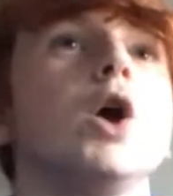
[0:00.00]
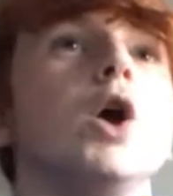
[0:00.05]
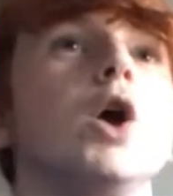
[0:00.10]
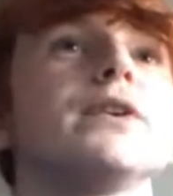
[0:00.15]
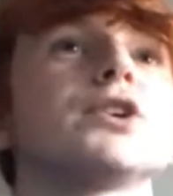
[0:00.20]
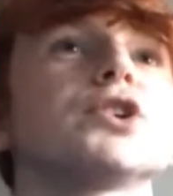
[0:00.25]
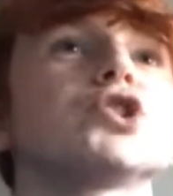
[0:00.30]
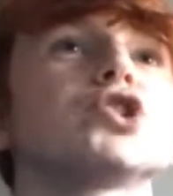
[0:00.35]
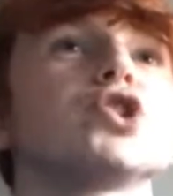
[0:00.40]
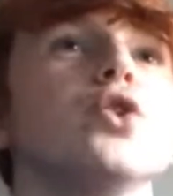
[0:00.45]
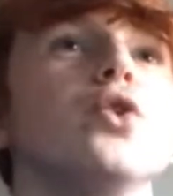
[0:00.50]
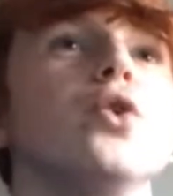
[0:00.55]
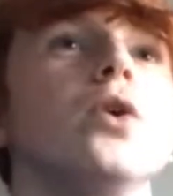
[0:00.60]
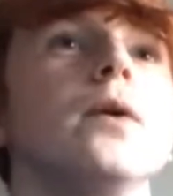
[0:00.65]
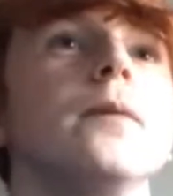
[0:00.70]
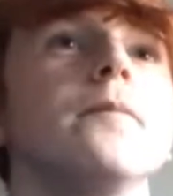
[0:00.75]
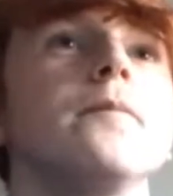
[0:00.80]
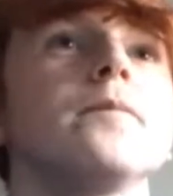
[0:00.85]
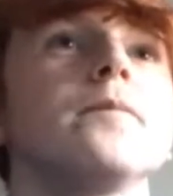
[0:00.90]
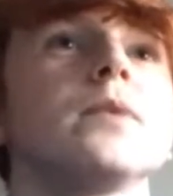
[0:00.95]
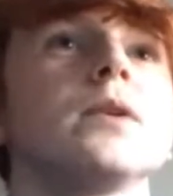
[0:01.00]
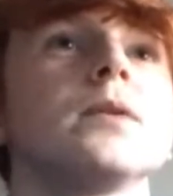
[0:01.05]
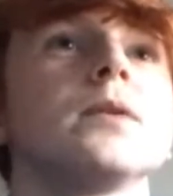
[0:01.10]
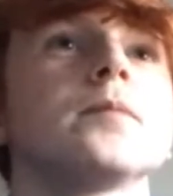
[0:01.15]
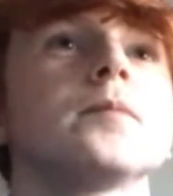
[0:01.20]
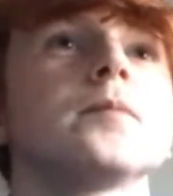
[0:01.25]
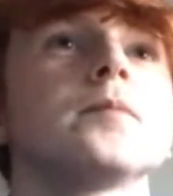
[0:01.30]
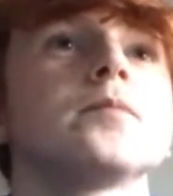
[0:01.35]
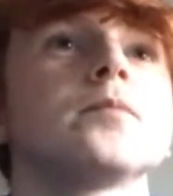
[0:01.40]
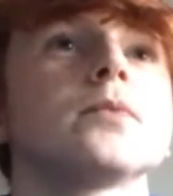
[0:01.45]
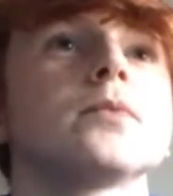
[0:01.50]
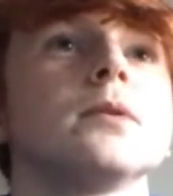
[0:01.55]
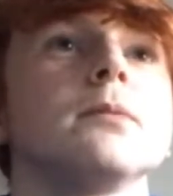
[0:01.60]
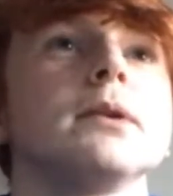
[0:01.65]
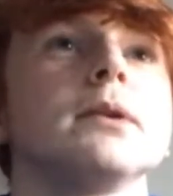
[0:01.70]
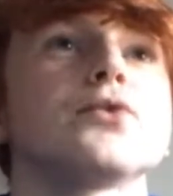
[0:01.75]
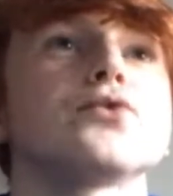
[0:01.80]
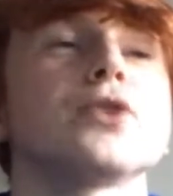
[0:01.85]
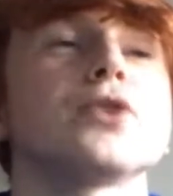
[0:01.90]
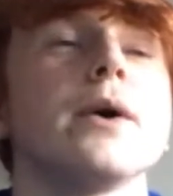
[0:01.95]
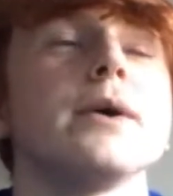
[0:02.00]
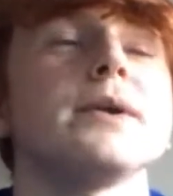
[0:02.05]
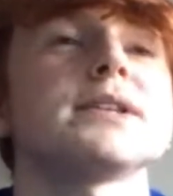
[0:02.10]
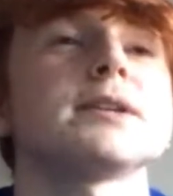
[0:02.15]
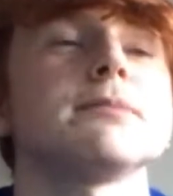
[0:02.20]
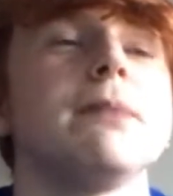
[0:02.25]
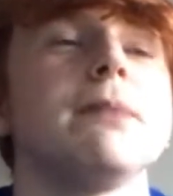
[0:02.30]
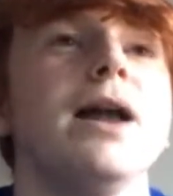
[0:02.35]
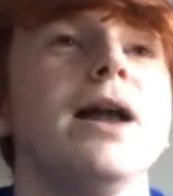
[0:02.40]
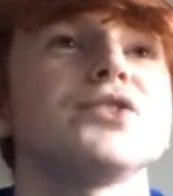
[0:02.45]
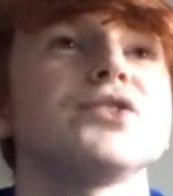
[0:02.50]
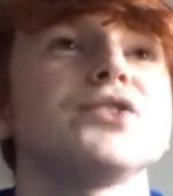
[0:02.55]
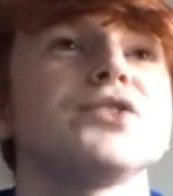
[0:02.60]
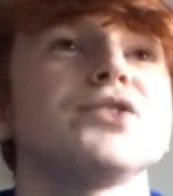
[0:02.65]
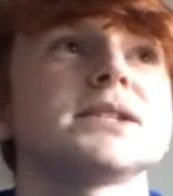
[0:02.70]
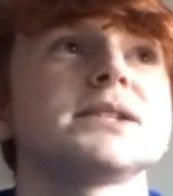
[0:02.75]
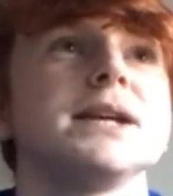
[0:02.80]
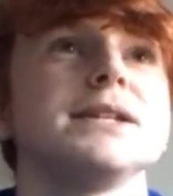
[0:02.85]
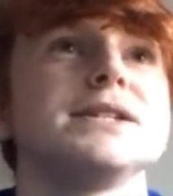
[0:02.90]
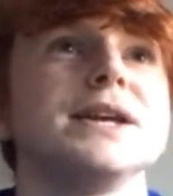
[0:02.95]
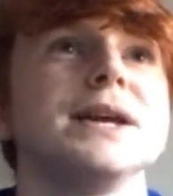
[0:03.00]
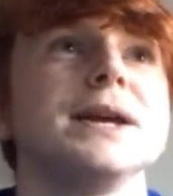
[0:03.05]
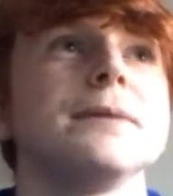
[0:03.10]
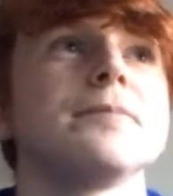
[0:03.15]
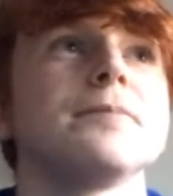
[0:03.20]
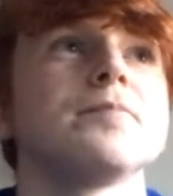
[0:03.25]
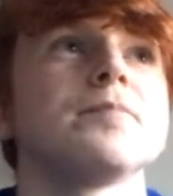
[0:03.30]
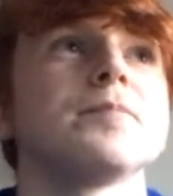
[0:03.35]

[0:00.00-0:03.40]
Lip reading: Over to Shaw. We are throwing to Manchester City.